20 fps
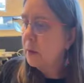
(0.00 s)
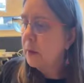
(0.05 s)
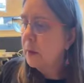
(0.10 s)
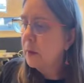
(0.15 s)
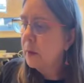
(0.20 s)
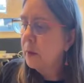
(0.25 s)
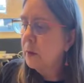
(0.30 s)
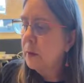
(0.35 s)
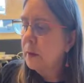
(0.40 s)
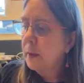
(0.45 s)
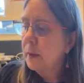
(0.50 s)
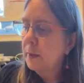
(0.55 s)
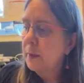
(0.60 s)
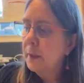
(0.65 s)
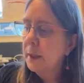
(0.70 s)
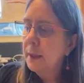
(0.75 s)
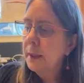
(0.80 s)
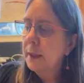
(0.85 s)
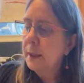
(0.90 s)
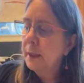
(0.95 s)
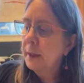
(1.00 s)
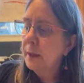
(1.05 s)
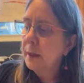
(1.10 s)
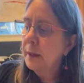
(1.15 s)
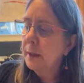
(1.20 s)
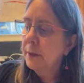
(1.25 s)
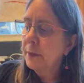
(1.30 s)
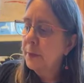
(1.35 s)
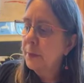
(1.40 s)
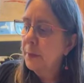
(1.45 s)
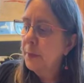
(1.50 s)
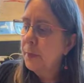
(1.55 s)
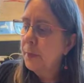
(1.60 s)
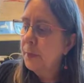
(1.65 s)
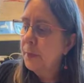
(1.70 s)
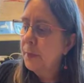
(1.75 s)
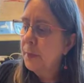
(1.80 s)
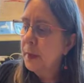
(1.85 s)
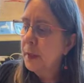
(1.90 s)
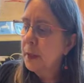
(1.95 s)
We're going to get another
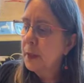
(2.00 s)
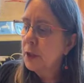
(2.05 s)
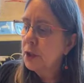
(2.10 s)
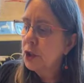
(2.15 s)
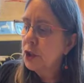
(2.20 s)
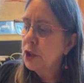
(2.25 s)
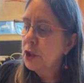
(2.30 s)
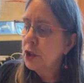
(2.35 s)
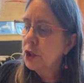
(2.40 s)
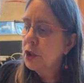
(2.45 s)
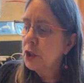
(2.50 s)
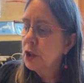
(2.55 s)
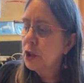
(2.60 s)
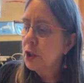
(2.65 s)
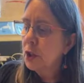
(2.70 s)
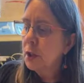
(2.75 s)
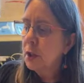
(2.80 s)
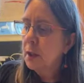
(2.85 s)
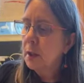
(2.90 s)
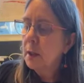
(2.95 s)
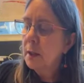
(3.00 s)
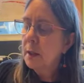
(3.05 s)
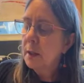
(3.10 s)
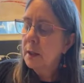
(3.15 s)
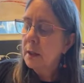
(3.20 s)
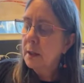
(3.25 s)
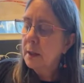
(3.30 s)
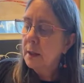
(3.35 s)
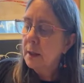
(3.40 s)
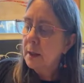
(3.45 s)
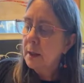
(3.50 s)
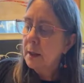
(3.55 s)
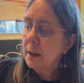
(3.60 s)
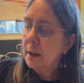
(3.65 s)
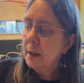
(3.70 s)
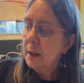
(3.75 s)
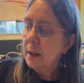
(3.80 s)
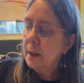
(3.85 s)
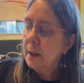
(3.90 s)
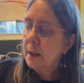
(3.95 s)
brush.
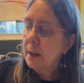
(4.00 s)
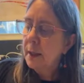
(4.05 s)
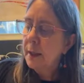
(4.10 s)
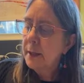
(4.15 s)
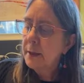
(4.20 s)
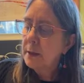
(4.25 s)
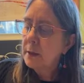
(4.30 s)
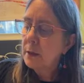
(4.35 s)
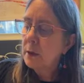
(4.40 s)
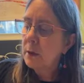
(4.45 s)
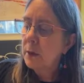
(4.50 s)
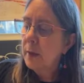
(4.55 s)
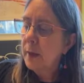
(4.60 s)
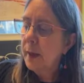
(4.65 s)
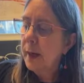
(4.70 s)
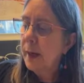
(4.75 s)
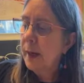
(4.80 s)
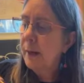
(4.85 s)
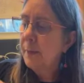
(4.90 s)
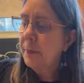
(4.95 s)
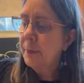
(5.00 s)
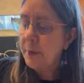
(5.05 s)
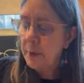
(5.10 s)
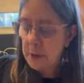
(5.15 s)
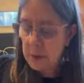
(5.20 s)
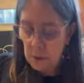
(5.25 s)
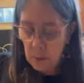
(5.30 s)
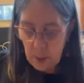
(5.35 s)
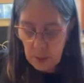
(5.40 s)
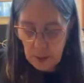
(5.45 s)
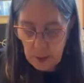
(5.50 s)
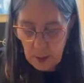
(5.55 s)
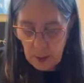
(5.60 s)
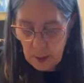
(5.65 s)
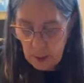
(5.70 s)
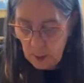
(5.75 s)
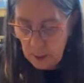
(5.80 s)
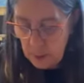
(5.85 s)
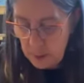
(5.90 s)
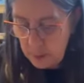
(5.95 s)
Let's grab this one
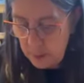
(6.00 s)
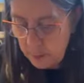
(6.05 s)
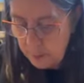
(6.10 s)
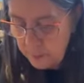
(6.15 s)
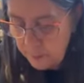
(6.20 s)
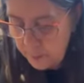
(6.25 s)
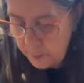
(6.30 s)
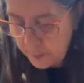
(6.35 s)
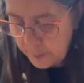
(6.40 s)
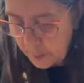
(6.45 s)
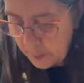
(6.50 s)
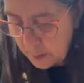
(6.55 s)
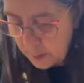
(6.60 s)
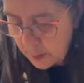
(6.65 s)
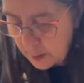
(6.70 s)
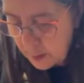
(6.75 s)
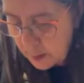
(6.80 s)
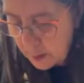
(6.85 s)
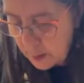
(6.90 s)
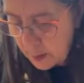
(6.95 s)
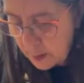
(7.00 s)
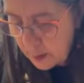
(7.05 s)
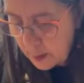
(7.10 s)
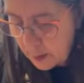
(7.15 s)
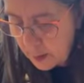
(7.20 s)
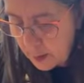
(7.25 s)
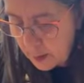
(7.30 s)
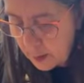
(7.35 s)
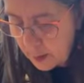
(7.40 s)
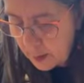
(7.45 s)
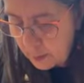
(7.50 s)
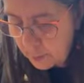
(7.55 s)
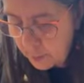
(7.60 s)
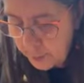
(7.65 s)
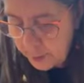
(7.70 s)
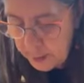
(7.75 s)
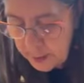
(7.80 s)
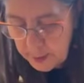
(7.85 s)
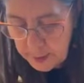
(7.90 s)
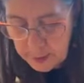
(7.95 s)
here, and
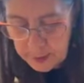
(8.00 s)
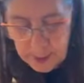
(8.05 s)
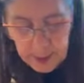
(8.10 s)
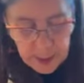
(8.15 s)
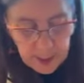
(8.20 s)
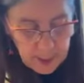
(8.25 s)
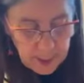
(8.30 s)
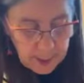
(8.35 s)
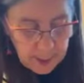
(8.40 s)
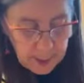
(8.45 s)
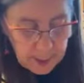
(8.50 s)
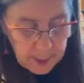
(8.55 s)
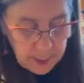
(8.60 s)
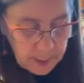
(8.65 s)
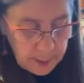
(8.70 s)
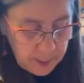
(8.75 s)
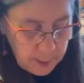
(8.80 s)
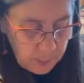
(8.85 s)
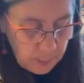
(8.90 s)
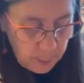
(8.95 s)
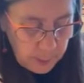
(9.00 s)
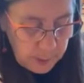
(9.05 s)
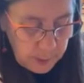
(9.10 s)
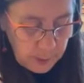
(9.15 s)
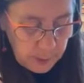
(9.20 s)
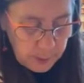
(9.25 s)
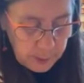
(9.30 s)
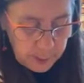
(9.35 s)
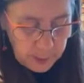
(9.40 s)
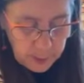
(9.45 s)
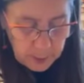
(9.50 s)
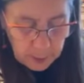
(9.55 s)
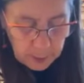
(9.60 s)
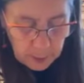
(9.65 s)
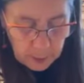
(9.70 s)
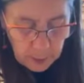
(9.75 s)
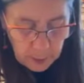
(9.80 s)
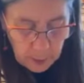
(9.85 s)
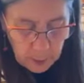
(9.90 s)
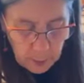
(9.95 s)
we're going to take, and we are going to
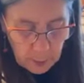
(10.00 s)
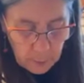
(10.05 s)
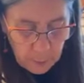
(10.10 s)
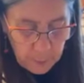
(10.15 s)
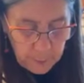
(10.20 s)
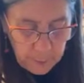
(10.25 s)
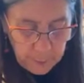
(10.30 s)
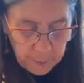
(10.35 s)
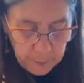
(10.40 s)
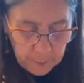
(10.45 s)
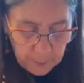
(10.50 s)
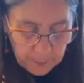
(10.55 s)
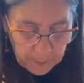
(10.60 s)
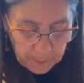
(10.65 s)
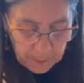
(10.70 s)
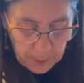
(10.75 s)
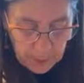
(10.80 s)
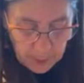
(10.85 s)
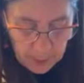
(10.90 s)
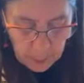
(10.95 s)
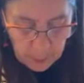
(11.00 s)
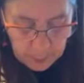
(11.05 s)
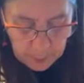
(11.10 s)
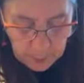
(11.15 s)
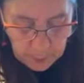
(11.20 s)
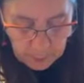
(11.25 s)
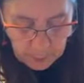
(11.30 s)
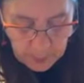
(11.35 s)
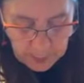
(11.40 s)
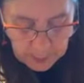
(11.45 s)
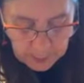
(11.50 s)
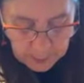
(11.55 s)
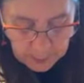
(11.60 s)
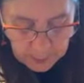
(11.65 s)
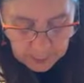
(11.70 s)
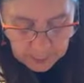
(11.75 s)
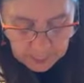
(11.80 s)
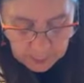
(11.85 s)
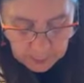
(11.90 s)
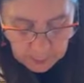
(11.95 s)
go, and we're going to
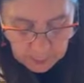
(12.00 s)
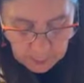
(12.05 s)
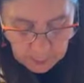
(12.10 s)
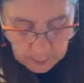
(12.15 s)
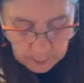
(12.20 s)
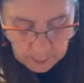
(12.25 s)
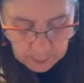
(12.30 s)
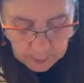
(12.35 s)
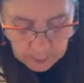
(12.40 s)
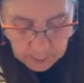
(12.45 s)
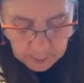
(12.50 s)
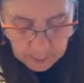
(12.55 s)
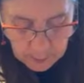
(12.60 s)
make these little.